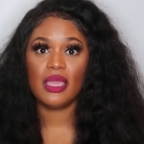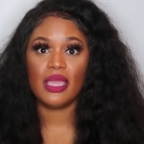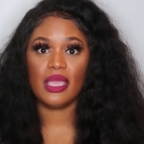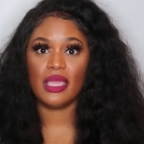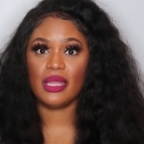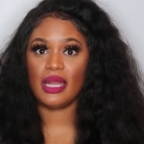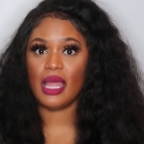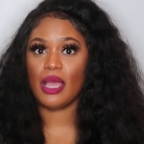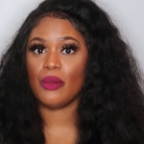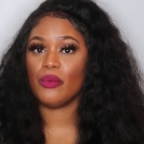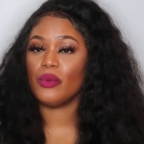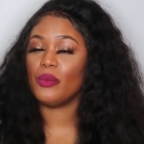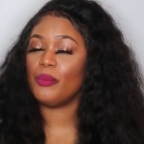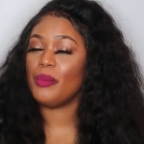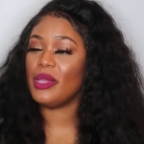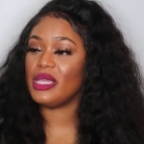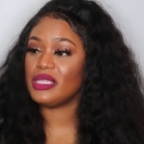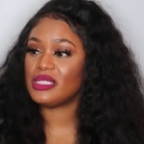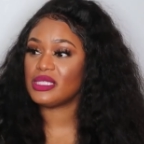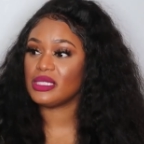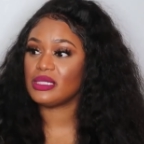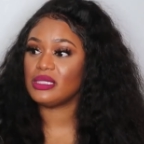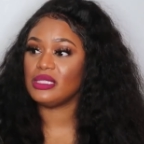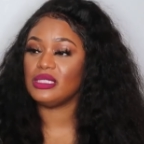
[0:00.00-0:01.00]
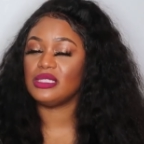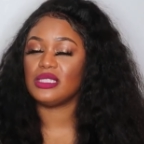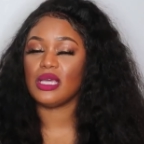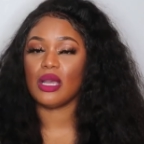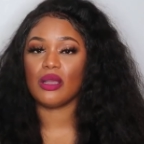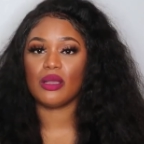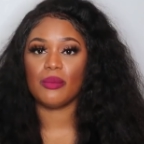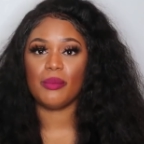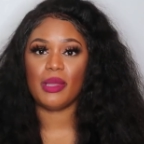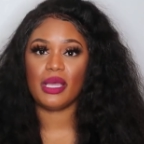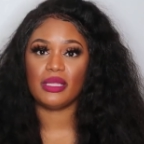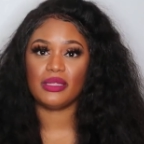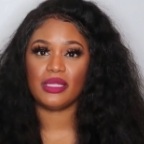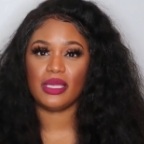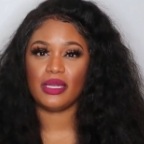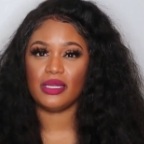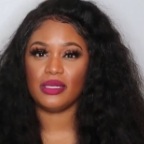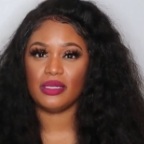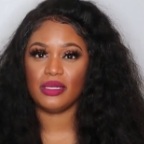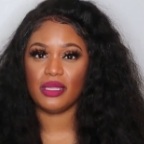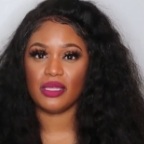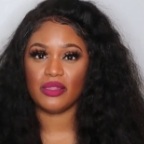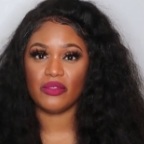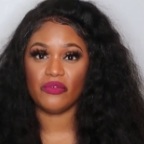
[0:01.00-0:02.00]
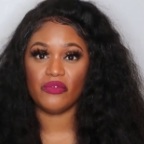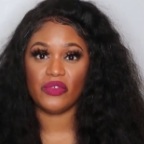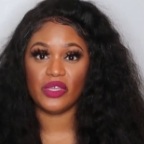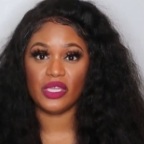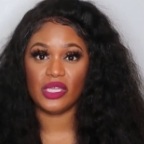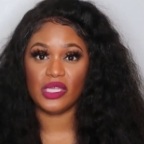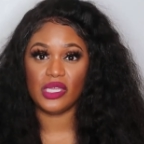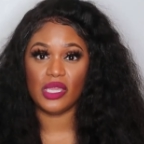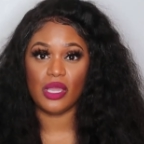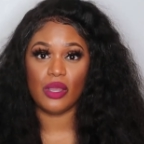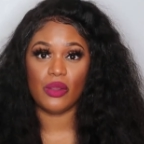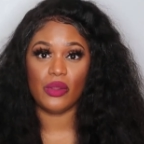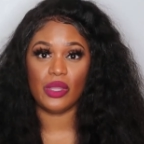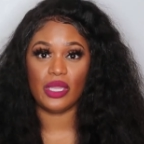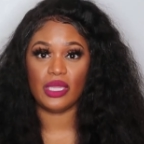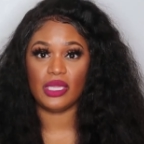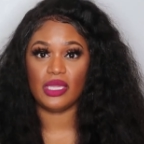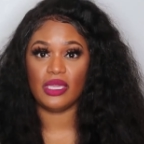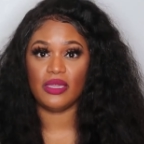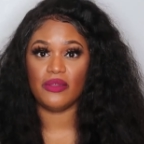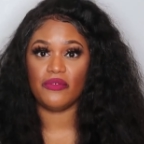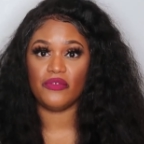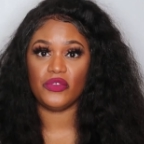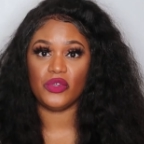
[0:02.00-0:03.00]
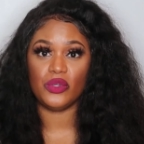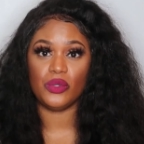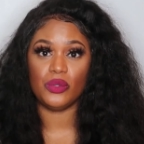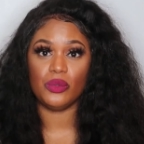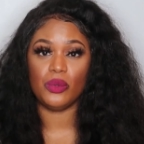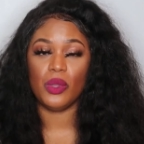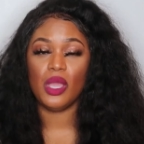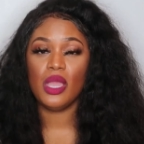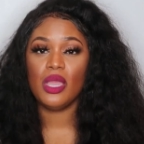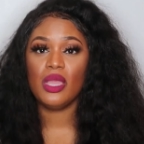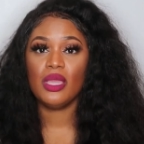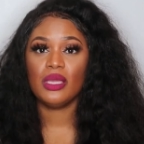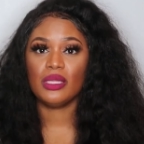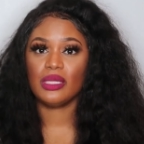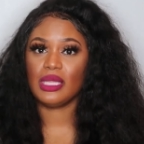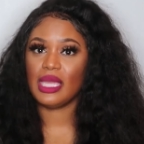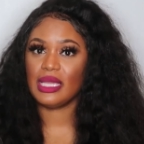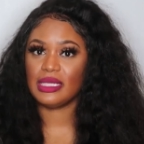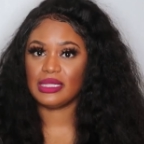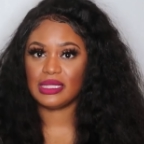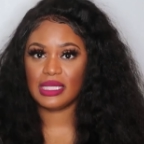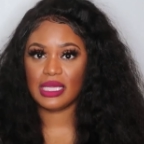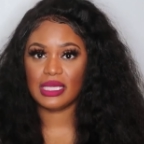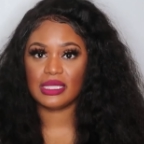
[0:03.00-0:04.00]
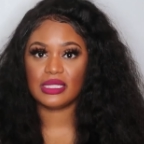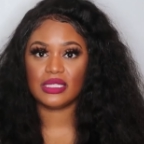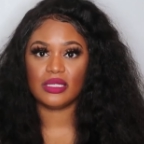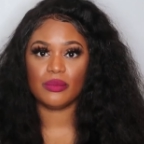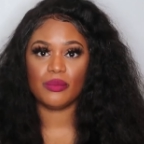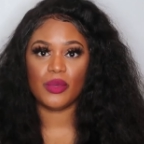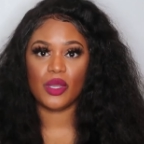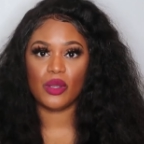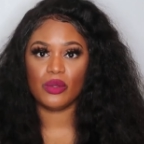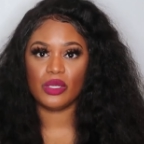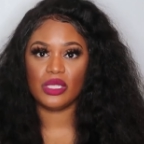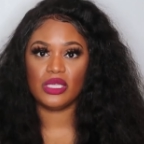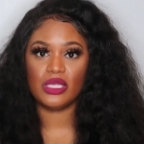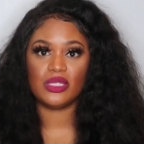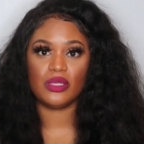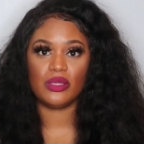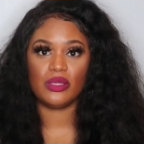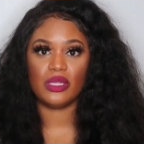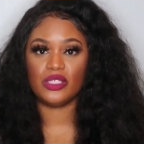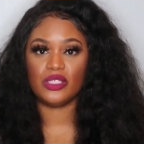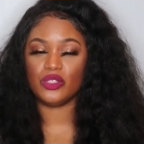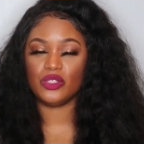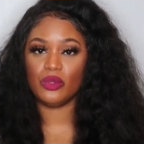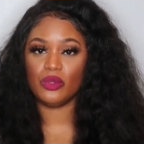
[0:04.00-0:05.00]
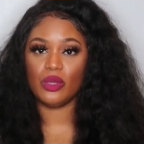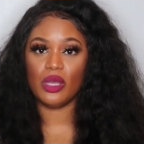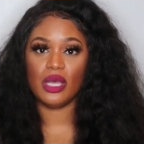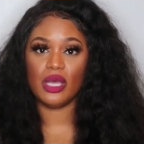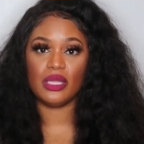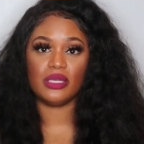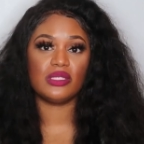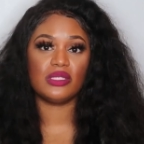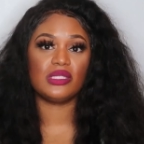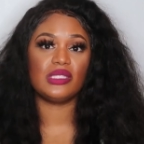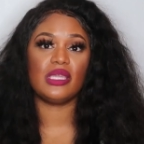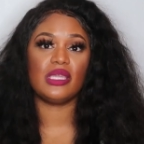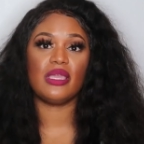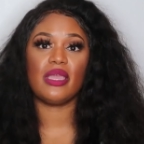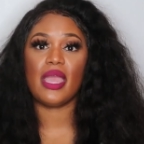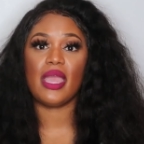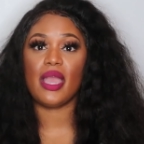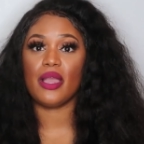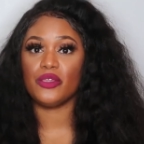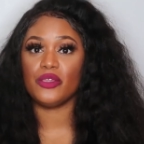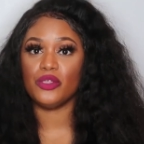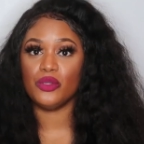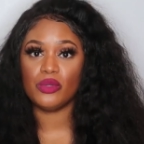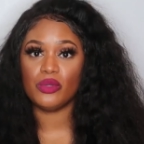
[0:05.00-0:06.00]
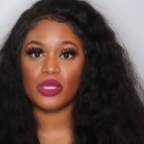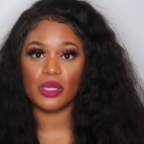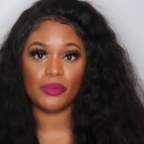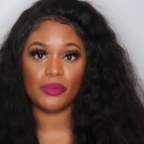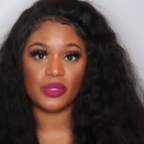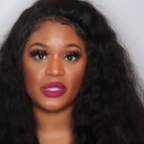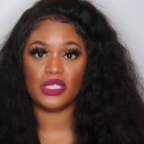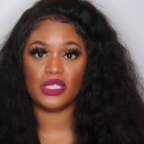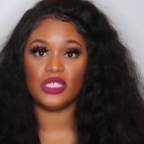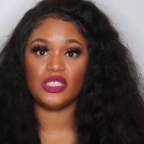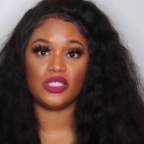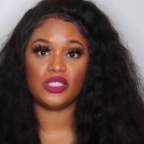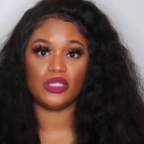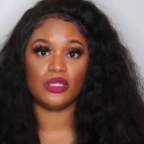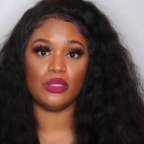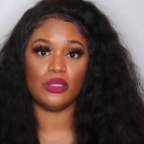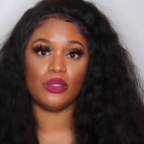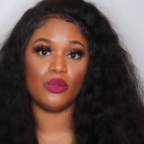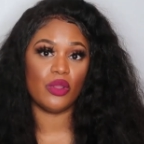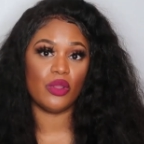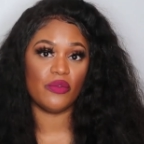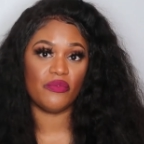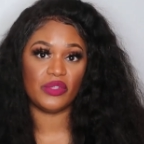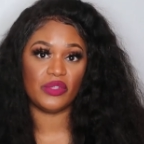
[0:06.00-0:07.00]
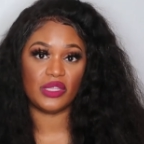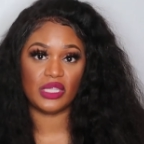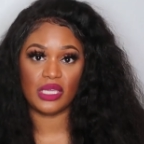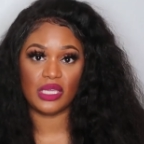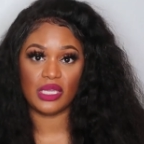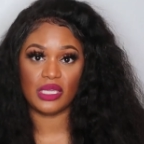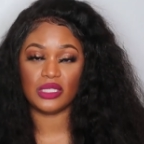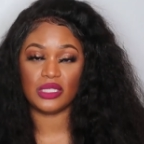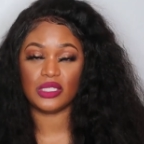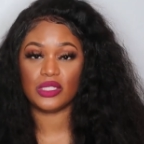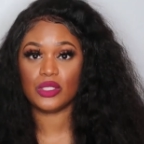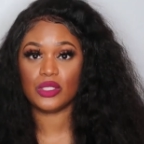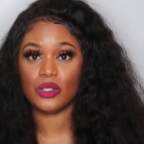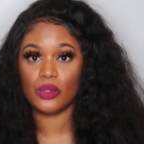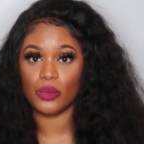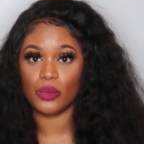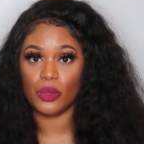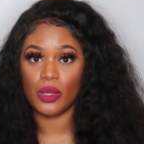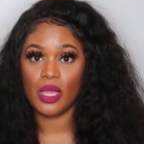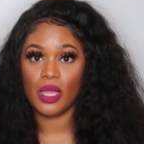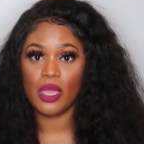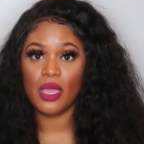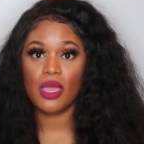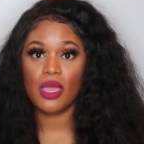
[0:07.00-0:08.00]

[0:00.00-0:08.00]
And I will basically talk about that in another video and give you like testimony so that you will understand how you can petition the Lord for things too.